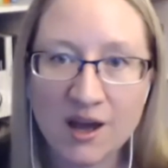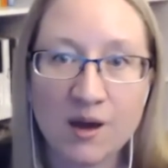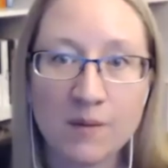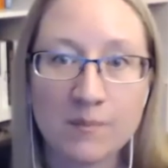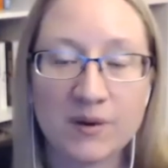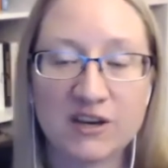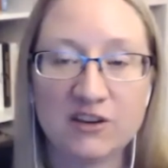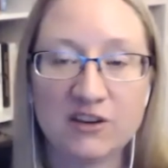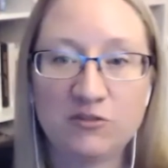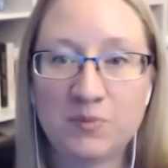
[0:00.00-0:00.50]

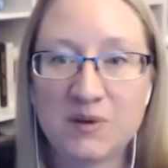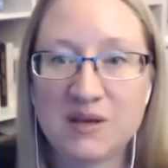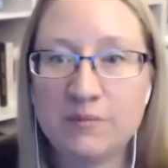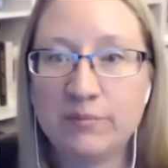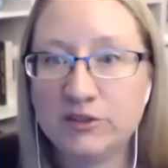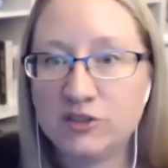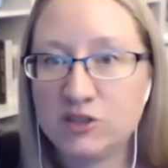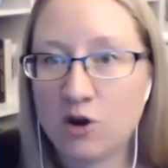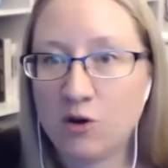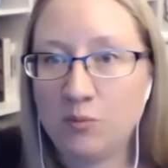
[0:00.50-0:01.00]
But if
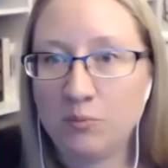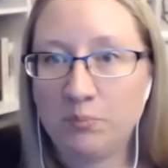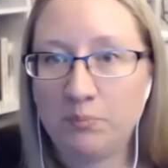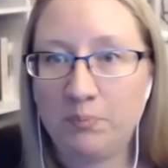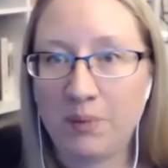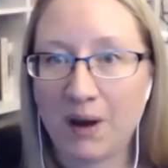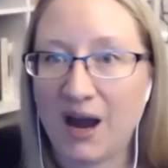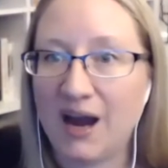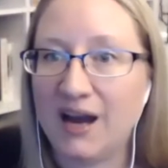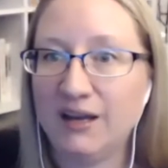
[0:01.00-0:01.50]
people don't
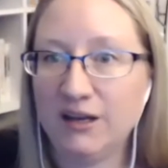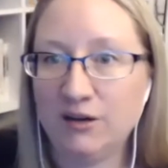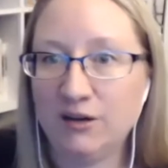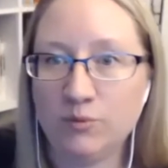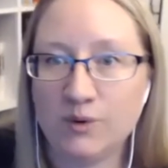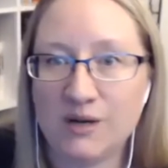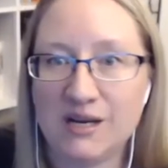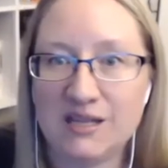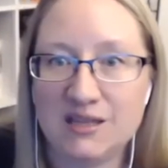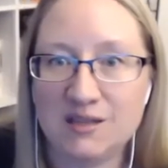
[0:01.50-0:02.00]
buy and
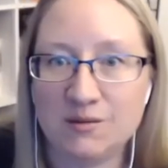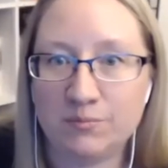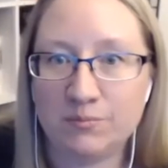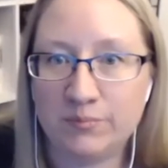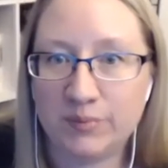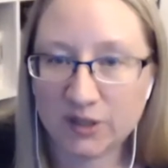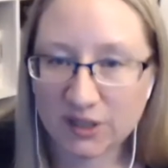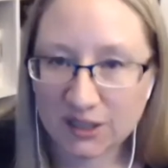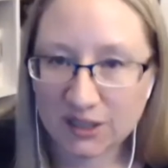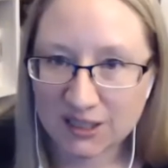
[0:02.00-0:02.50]
read the
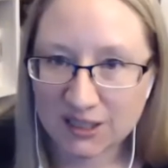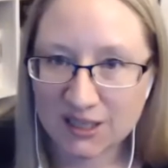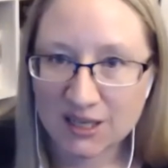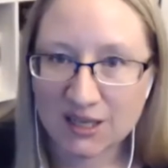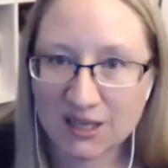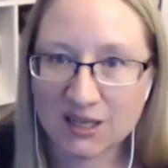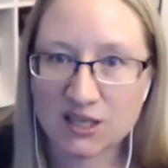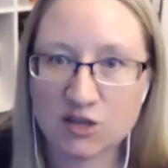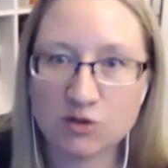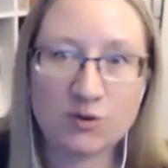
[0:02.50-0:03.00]
book,
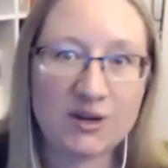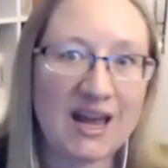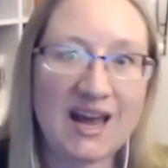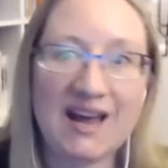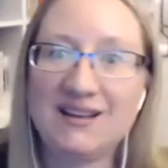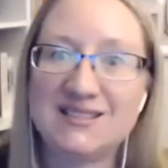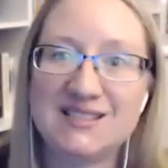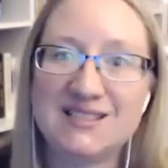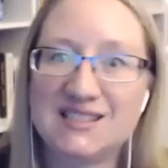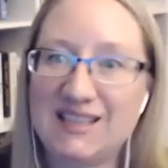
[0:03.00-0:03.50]
you
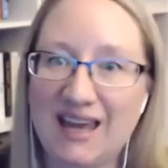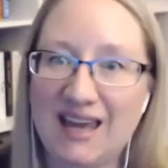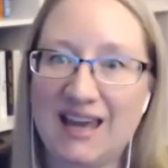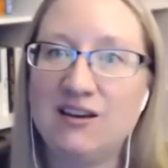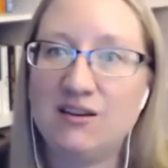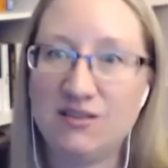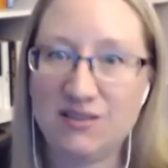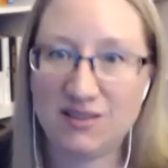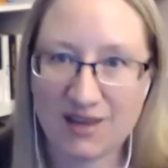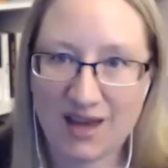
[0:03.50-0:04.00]
can't
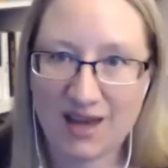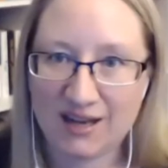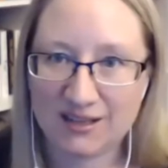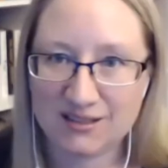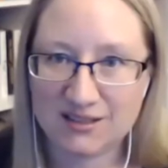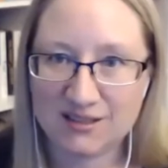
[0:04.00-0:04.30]
scale that.